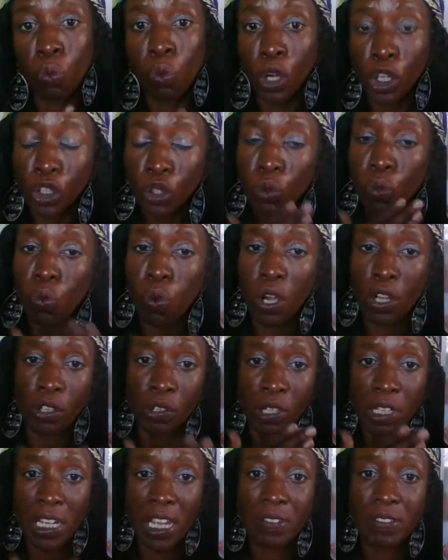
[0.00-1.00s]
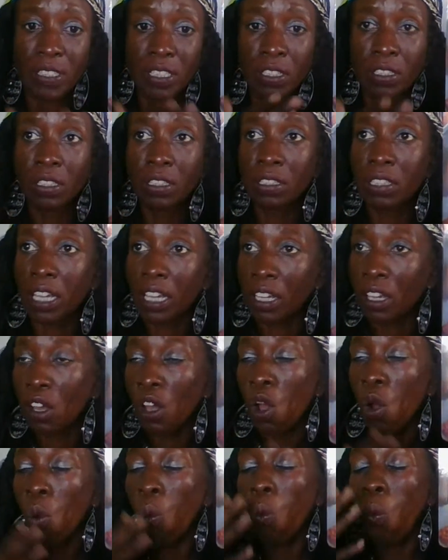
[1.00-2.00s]
what you want your life to look like,
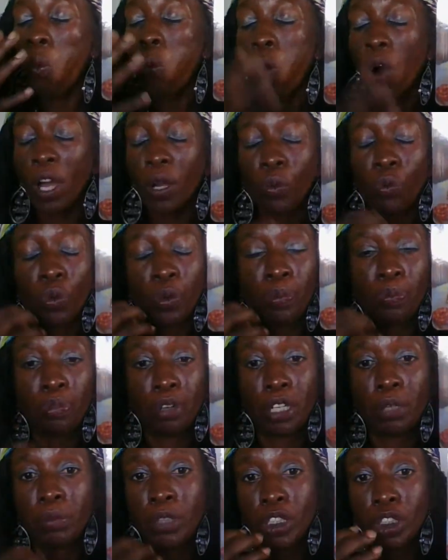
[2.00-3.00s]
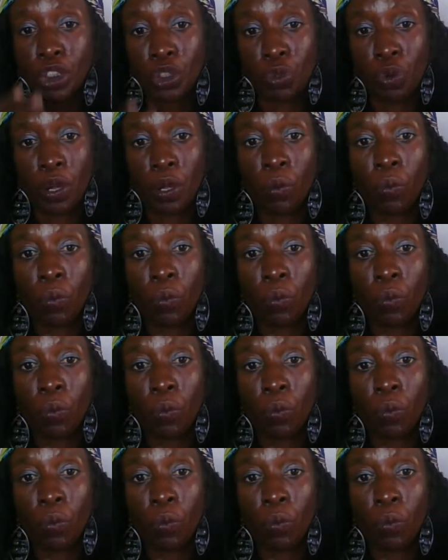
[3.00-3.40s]
what would bring me joy.